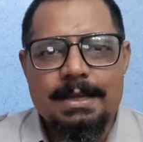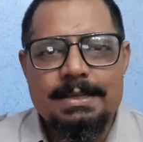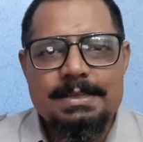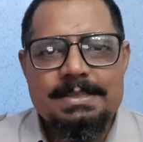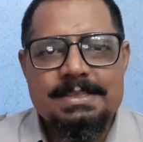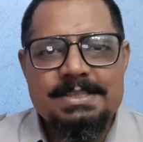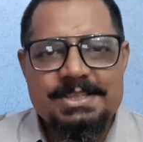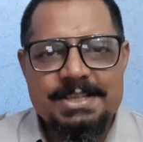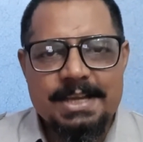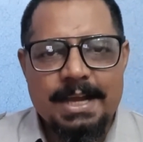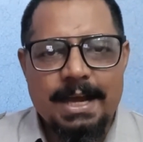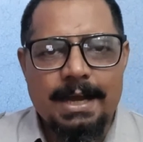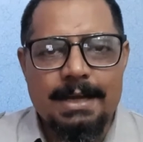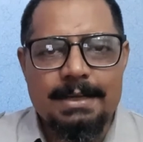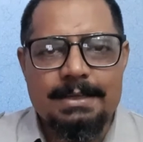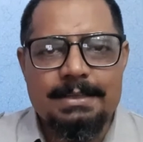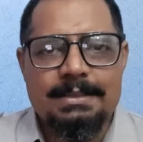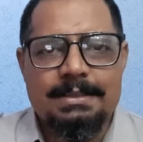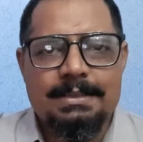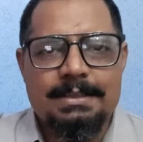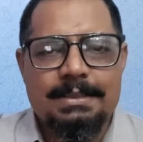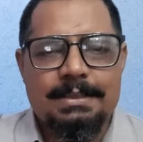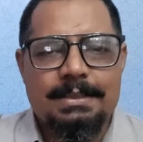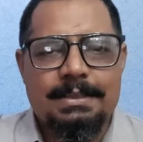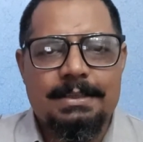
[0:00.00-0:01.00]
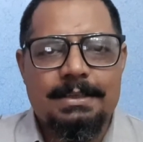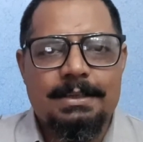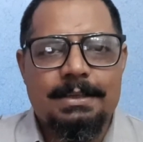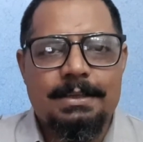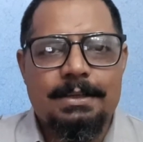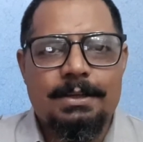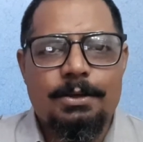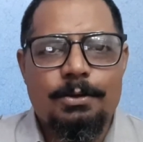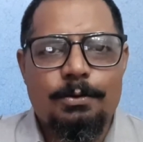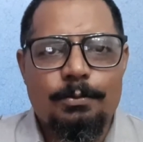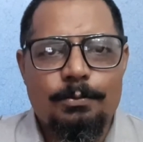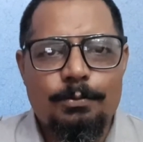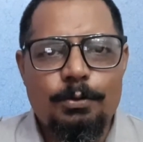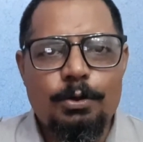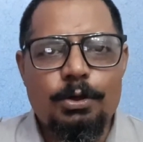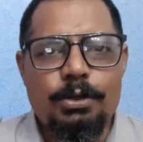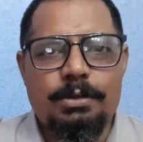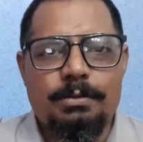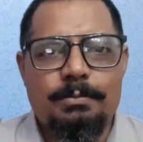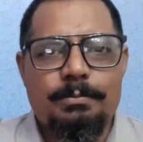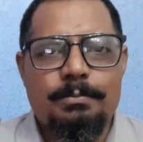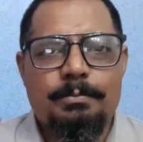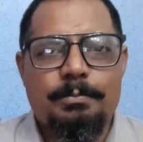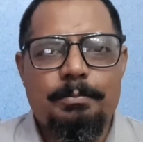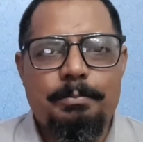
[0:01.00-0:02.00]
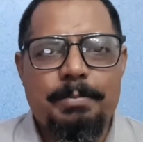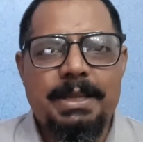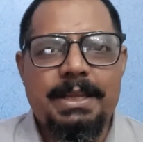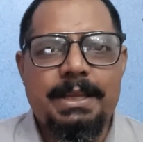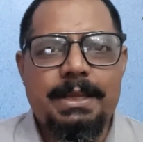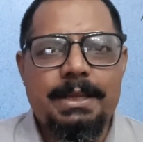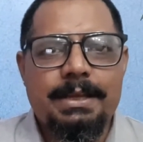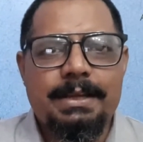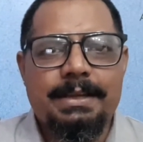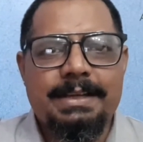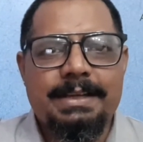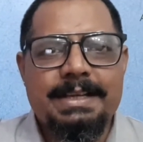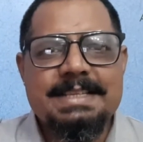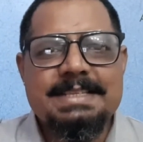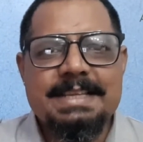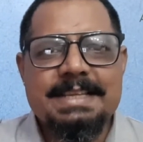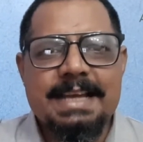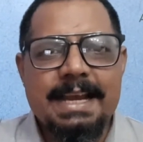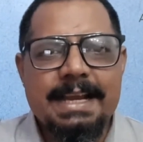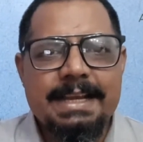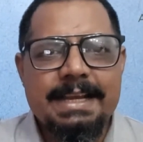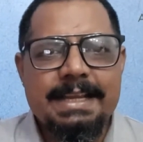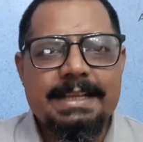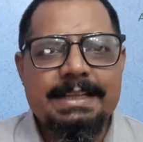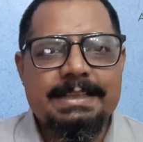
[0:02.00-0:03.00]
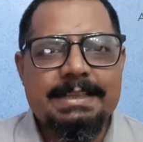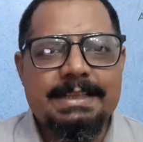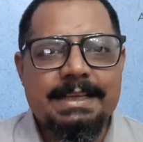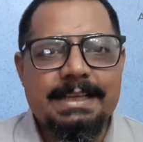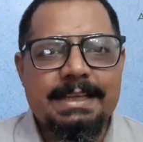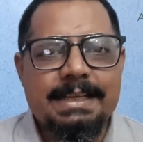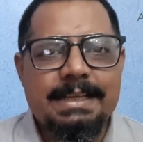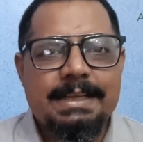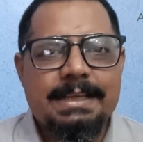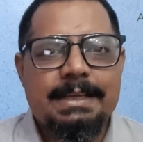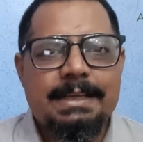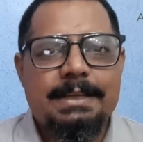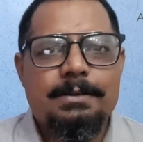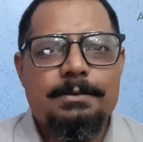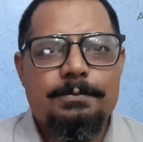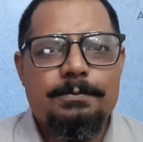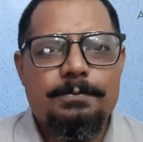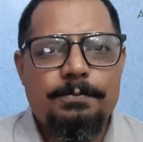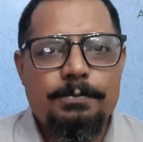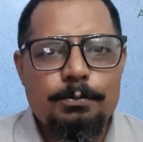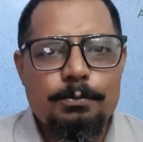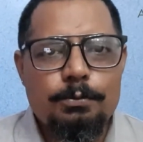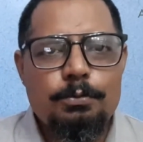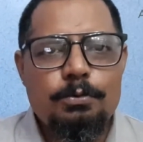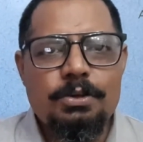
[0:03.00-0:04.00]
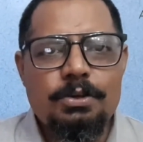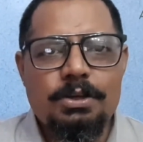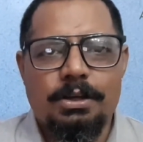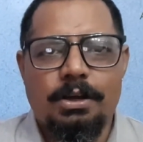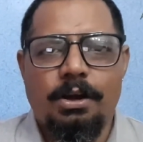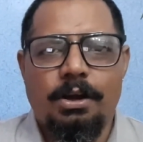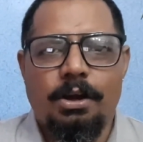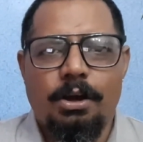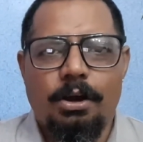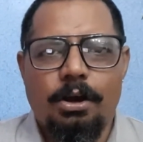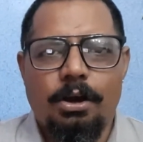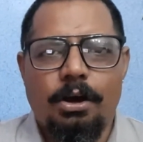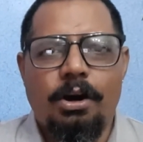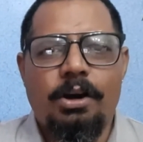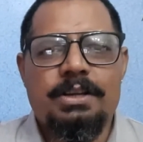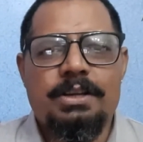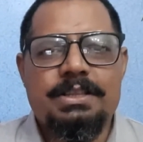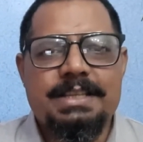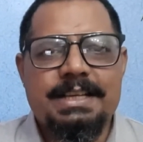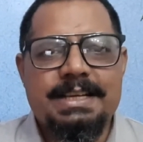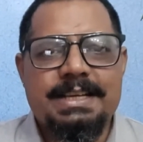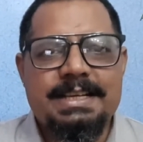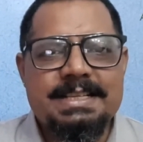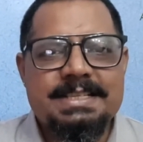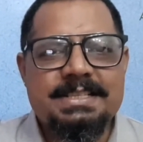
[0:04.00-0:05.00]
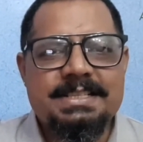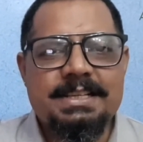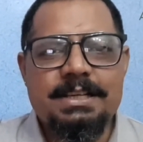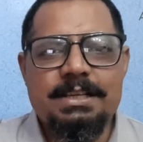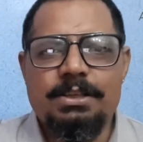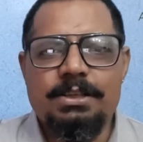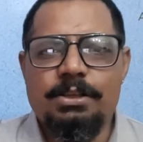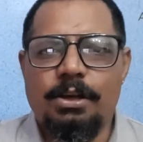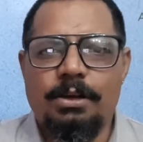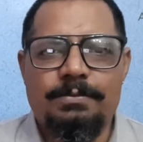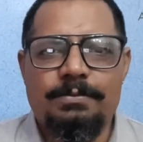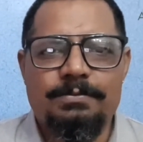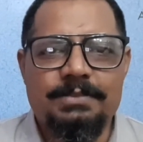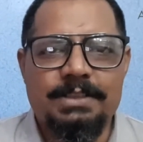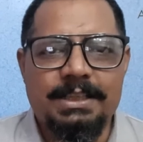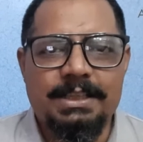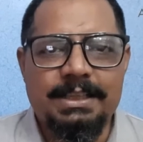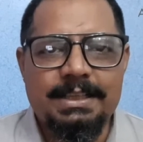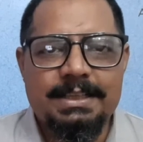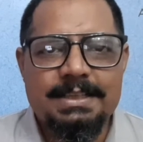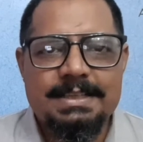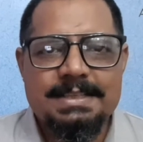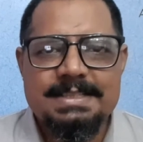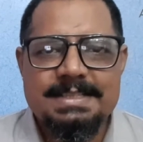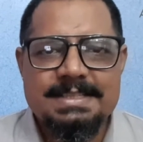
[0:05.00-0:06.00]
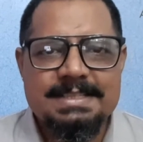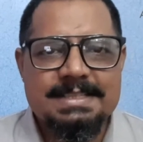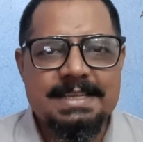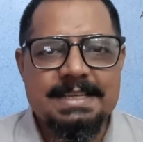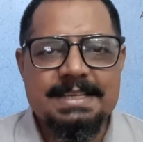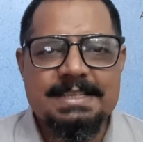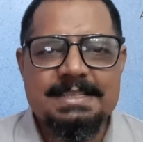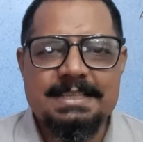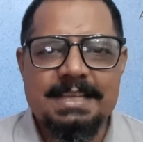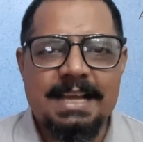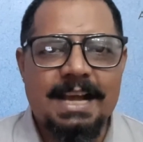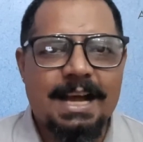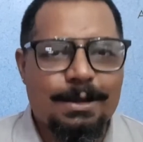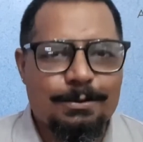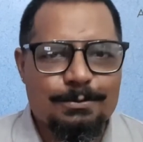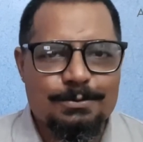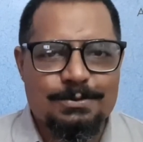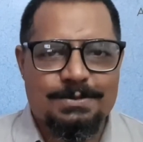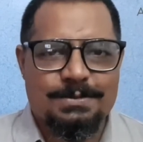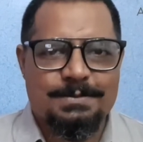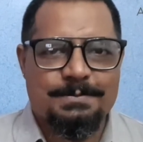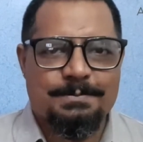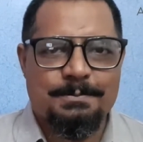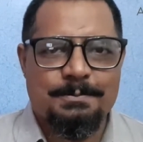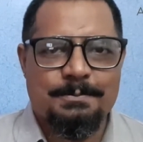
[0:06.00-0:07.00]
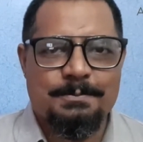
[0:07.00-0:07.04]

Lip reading: chart would be deciding the fruit or the result of the sixth house.